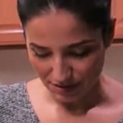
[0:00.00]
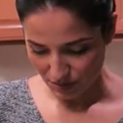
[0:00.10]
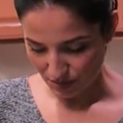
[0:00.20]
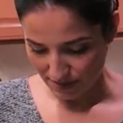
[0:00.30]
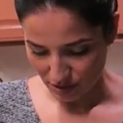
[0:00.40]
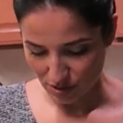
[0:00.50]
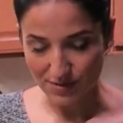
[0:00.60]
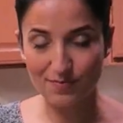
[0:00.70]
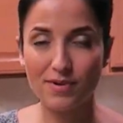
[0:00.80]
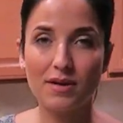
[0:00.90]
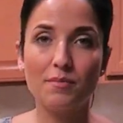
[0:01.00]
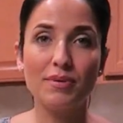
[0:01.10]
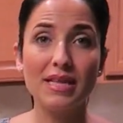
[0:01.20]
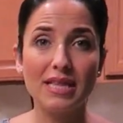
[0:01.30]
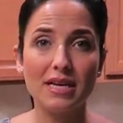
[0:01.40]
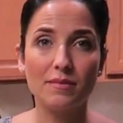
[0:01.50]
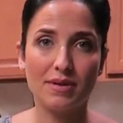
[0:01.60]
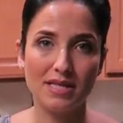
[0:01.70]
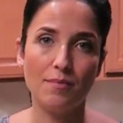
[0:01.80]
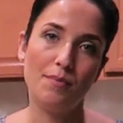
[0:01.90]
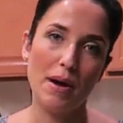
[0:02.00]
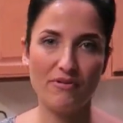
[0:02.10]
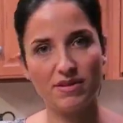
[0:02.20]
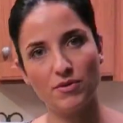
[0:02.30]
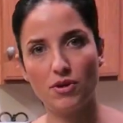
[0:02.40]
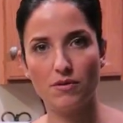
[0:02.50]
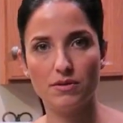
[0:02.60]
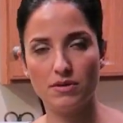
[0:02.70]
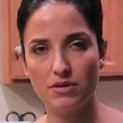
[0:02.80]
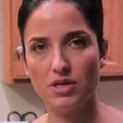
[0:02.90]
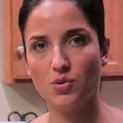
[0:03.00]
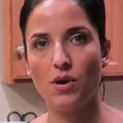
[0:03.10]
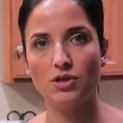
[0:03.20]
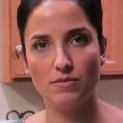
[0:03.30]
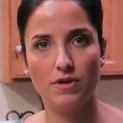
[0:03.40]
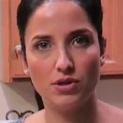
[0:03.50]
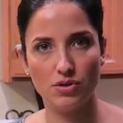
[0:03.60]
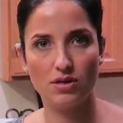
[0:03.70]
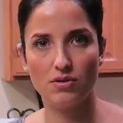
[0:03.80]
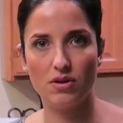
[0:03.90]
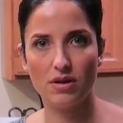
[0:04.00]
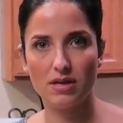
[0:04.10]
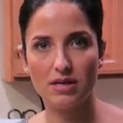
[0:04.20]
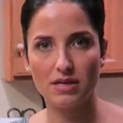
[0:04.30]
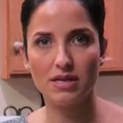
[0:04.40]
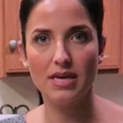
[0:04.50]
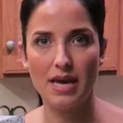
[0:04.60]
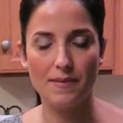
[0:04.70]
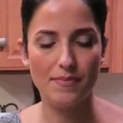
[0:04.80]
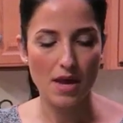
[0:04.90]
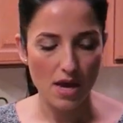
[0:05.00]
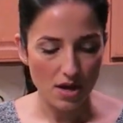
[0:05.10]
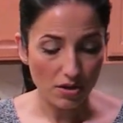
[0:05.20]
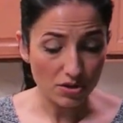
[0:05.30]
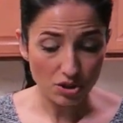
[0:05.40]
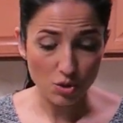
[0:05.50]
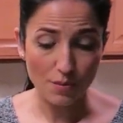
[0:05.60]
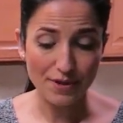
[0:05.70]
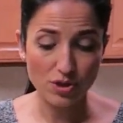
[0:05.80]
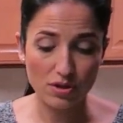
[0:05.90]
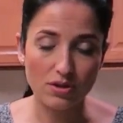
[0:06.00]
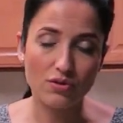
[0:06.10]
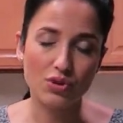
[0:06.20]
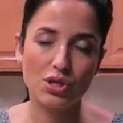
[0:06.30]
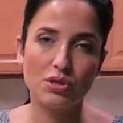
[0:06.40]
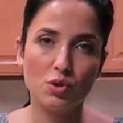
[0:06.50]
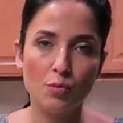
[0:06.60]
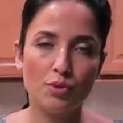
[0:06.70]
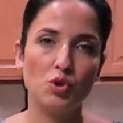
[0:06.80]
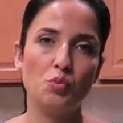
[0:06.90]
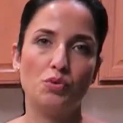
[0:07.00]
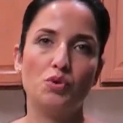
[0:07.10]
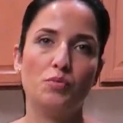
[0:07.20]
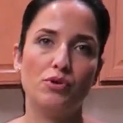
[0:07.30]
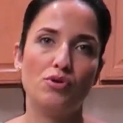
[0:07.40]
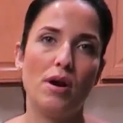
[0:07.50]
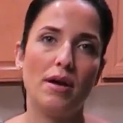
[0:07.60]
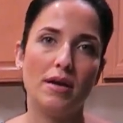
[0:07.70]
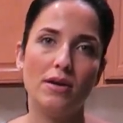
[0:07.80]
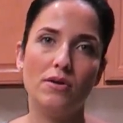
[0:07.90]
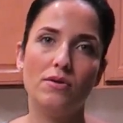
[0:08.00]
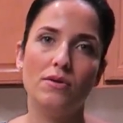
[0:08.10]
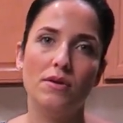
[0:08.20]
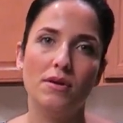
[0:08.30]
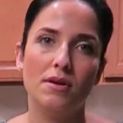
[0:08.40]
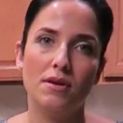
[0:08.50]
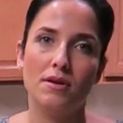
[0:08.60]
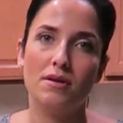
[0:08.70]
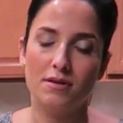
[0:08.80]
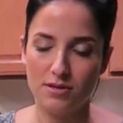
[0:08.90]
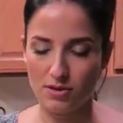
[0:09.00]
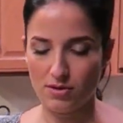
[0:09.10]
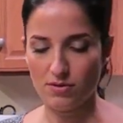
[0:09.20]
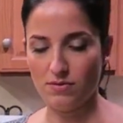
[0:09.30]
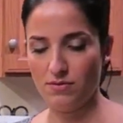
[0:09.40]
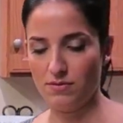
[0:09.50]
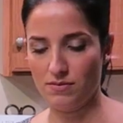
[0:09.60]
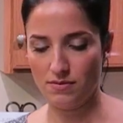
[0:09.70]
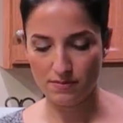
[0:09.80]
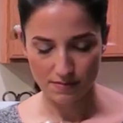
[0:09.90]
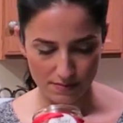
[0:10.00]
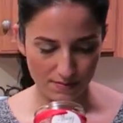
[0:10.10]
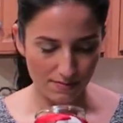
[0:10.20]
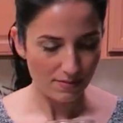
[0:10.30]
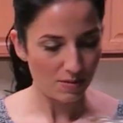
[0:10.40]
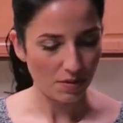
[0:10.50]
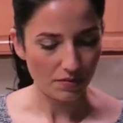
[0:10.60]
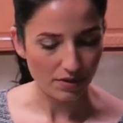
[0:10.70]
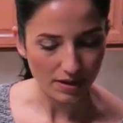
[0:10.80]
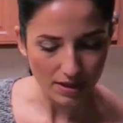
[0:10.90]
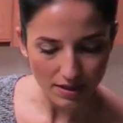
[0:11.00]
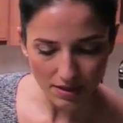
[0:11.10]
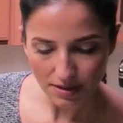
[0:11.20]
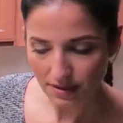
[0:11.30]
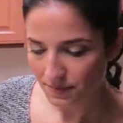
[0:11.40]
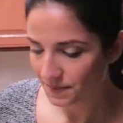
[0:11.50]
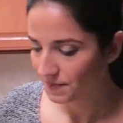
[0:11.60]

Poor I just want to make sure it's completely, because I've, I've, run them through the, the dishwasher. Oh, you get little out. spots. Yeah. I'm just going to make sure that they're super, super, super dry, you know? So. Well. Really